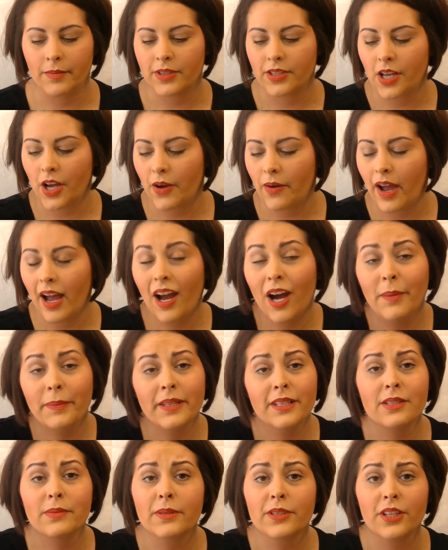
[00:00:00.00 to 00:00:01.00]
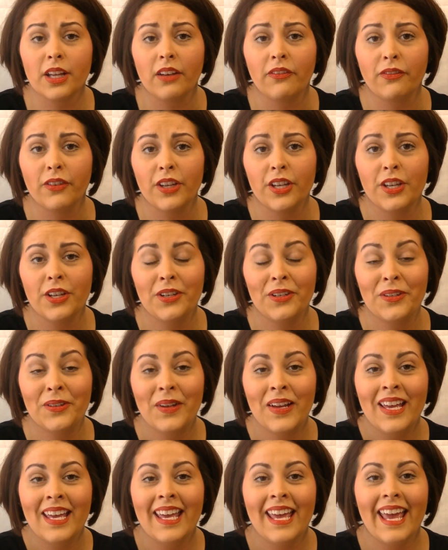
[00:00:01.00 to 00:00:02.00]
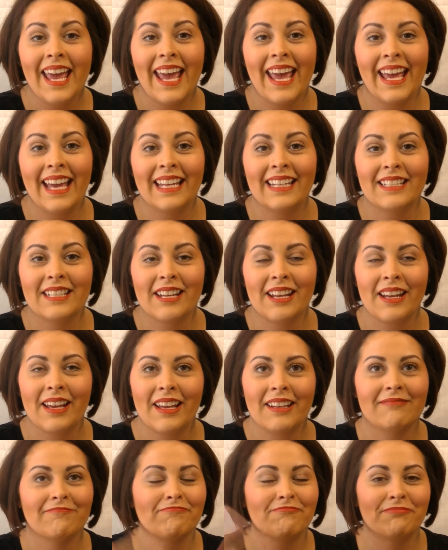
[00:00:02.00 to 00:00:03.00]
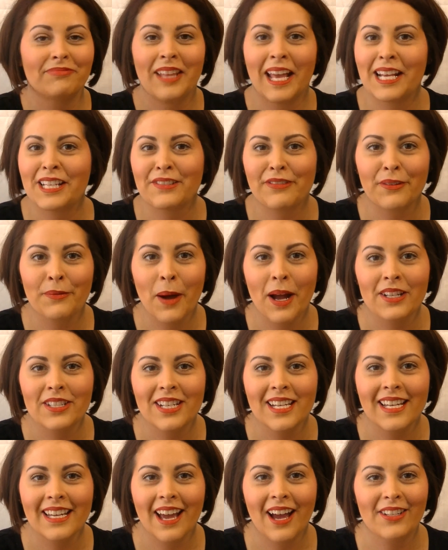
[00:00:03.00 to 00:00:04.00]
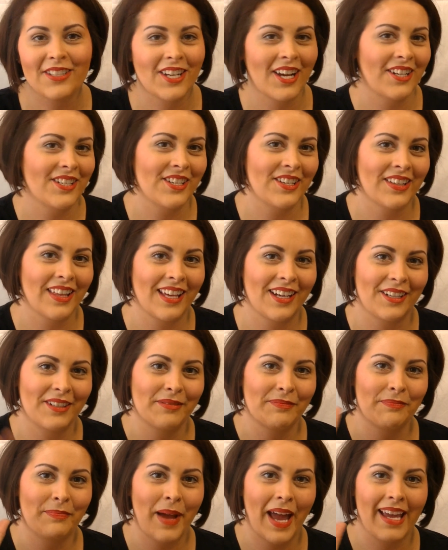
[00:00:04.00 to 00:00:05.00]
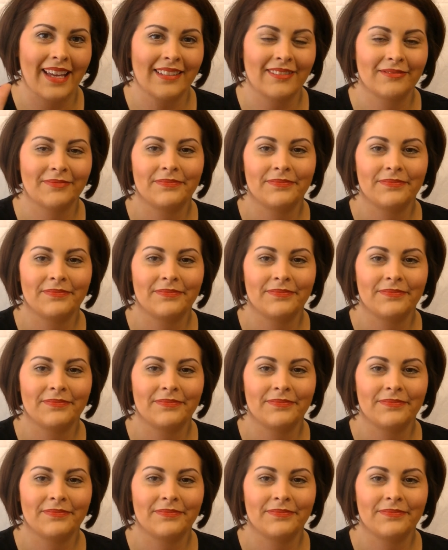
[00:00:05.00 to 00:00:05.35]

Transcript: So I hope this was good for you, and thanks for watching. I'll talk to you later. Bye.